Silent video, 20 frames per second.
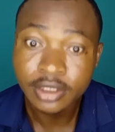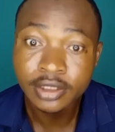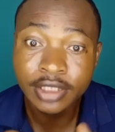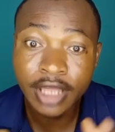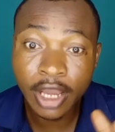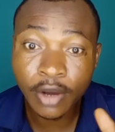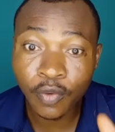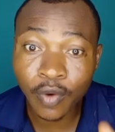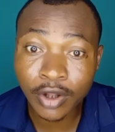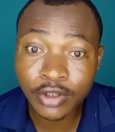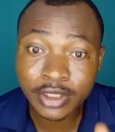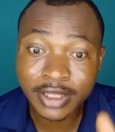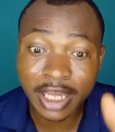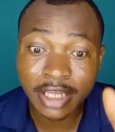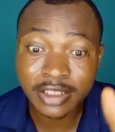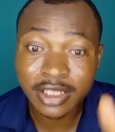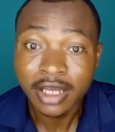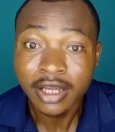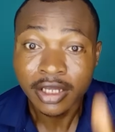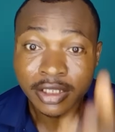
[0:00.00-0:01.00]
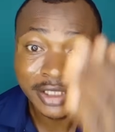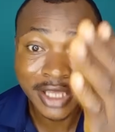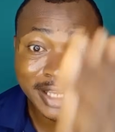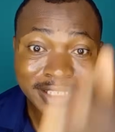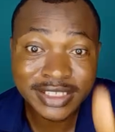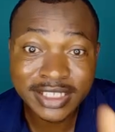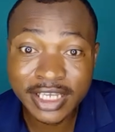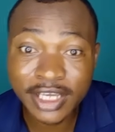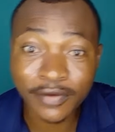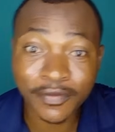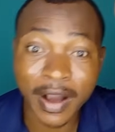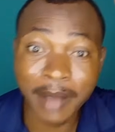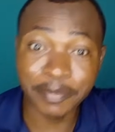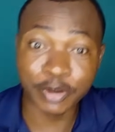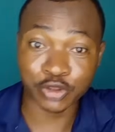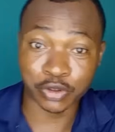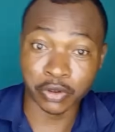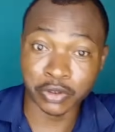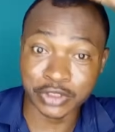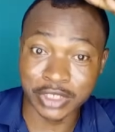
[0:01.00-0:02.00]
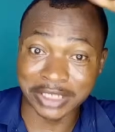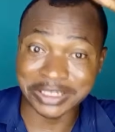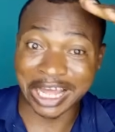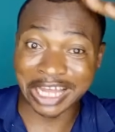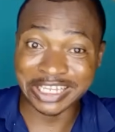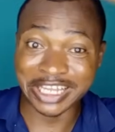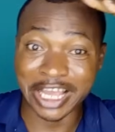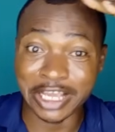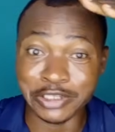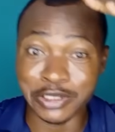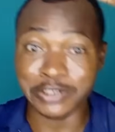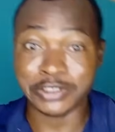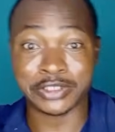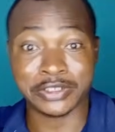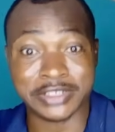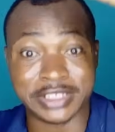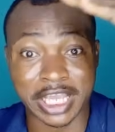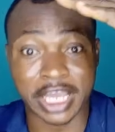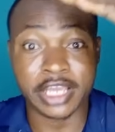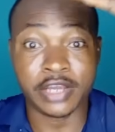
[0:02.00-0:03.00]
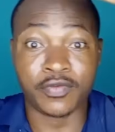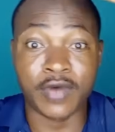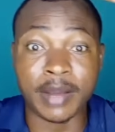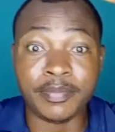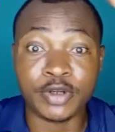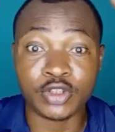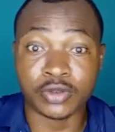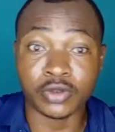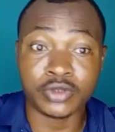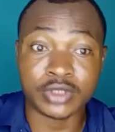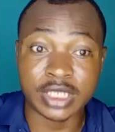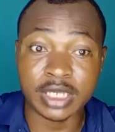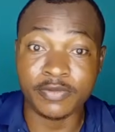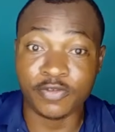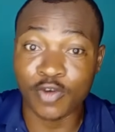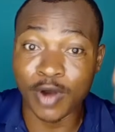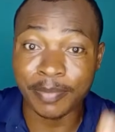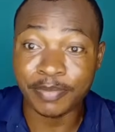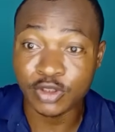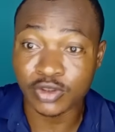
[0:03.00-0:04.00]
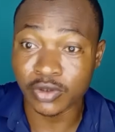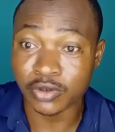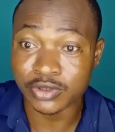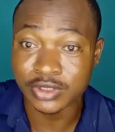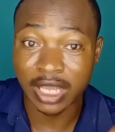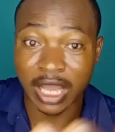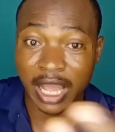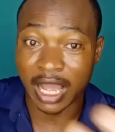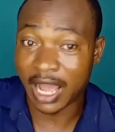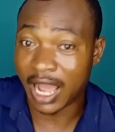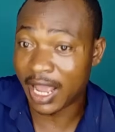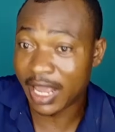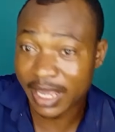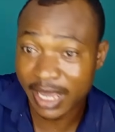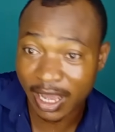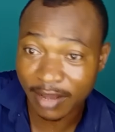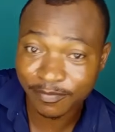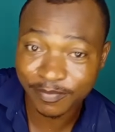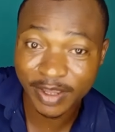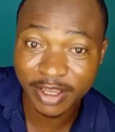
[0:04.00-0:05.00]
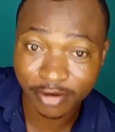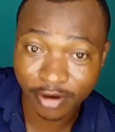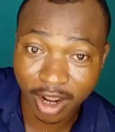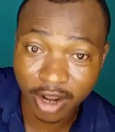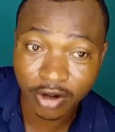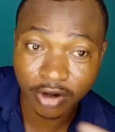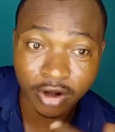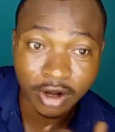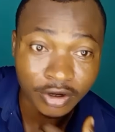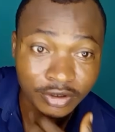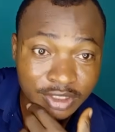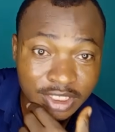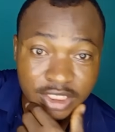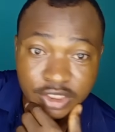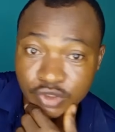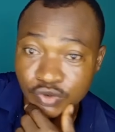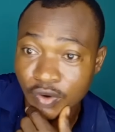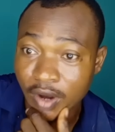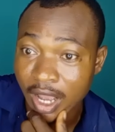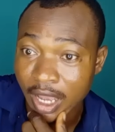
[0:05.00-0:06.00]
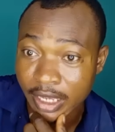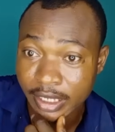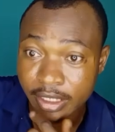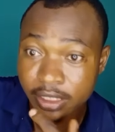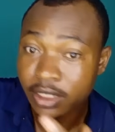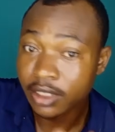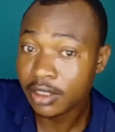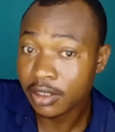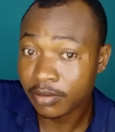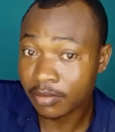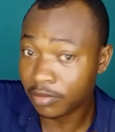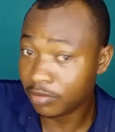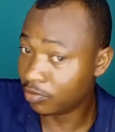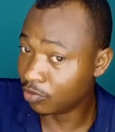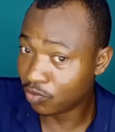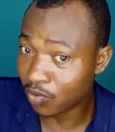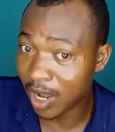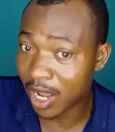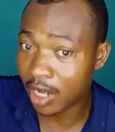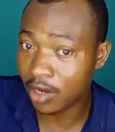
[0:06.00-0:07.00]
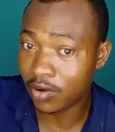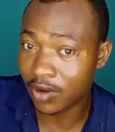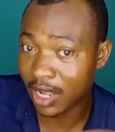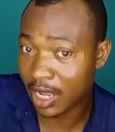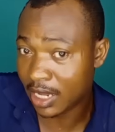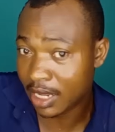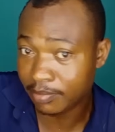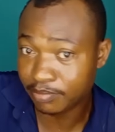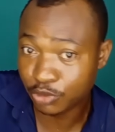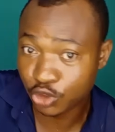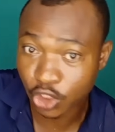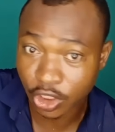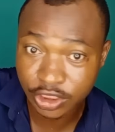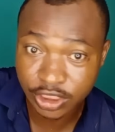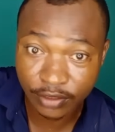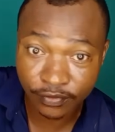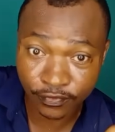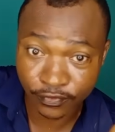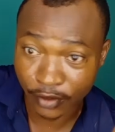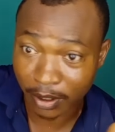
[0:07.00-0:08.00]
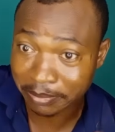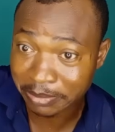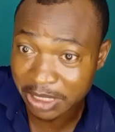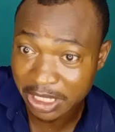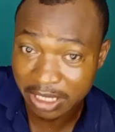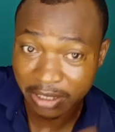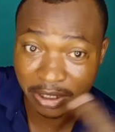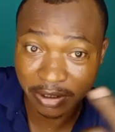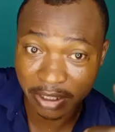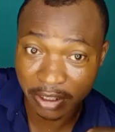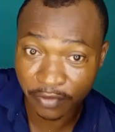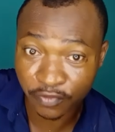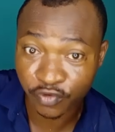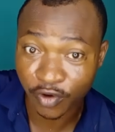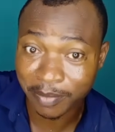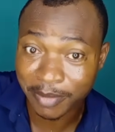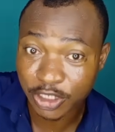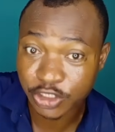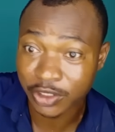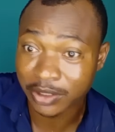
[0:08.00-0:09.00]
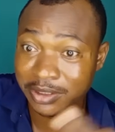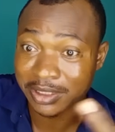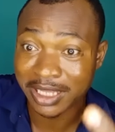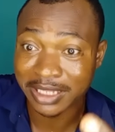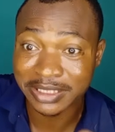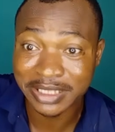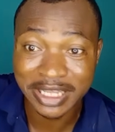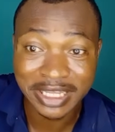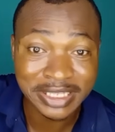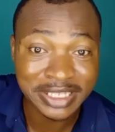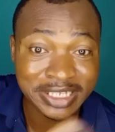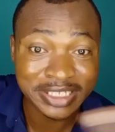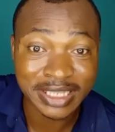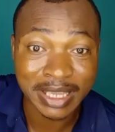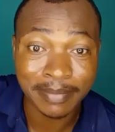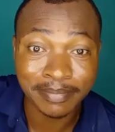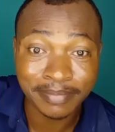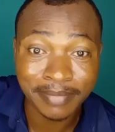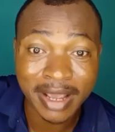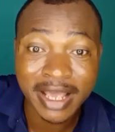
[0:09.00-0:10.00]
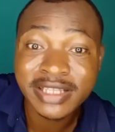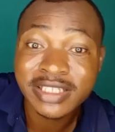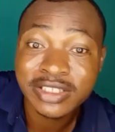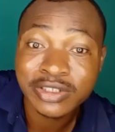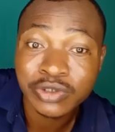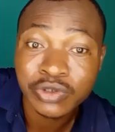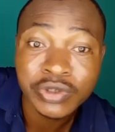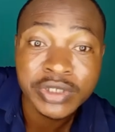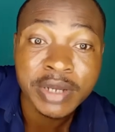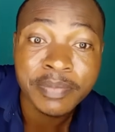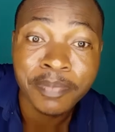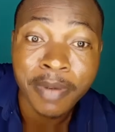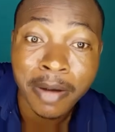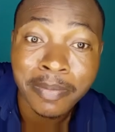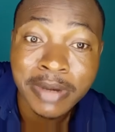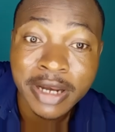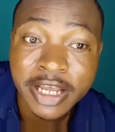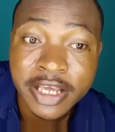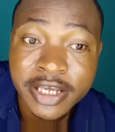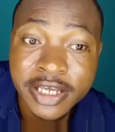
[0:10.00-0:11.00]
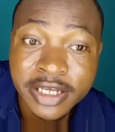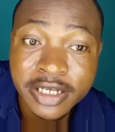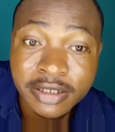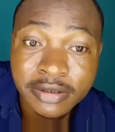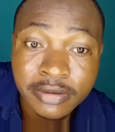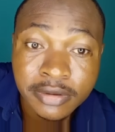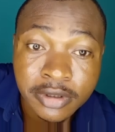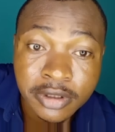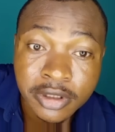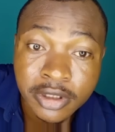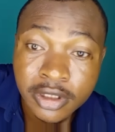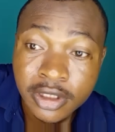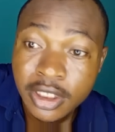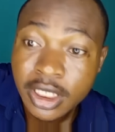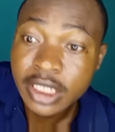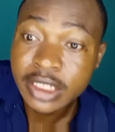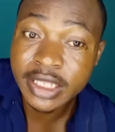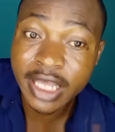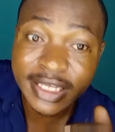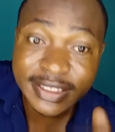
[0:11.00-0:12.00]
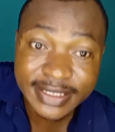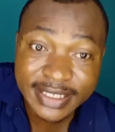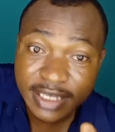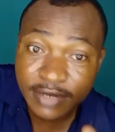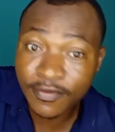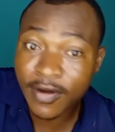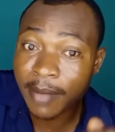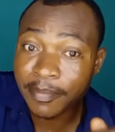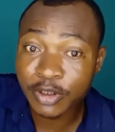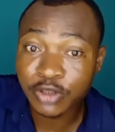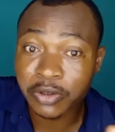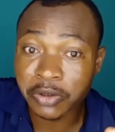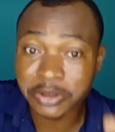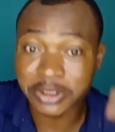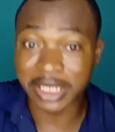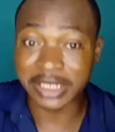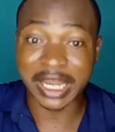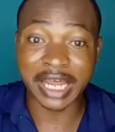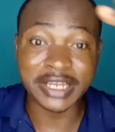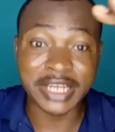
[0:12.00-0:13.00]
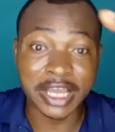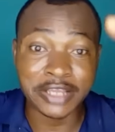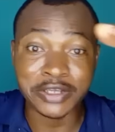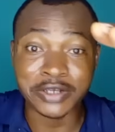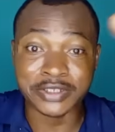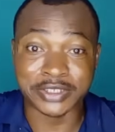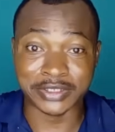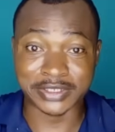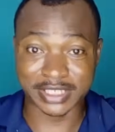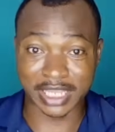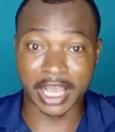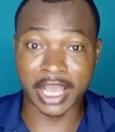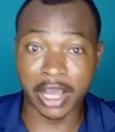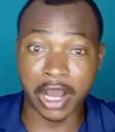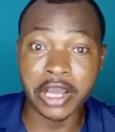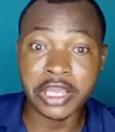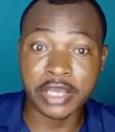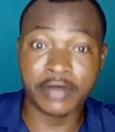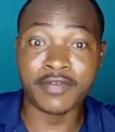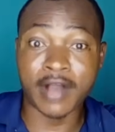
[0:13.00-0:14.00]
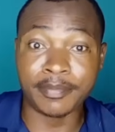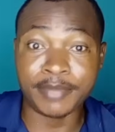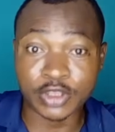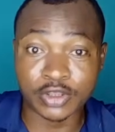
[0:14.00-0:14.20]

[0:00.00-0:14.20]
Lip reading: They wanted this Igwe Butuza that they used to say Igwe Butuza, Igwe Butuza. I have been wrong all this while. Well, I am judging from the information that they disseminate to the public. This Igwe Butuza that they used to say, oh, Igwe